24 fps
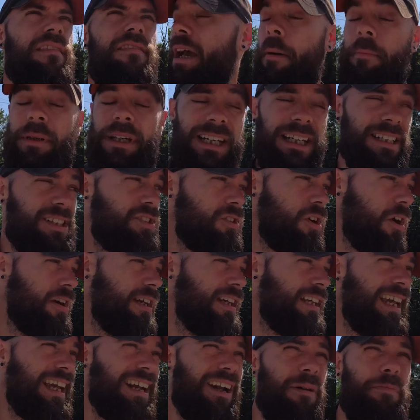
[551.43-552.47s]
I mean, it's
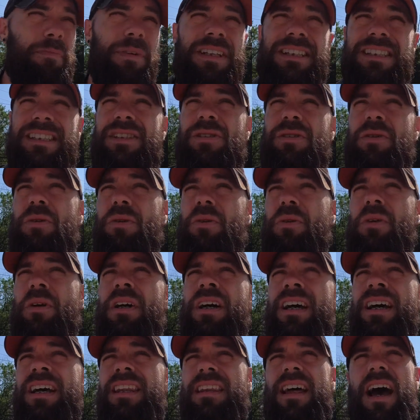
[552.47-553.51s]
starting to get up into
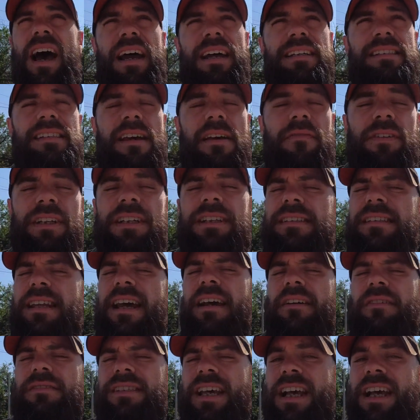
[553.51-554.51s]
the high 70s now.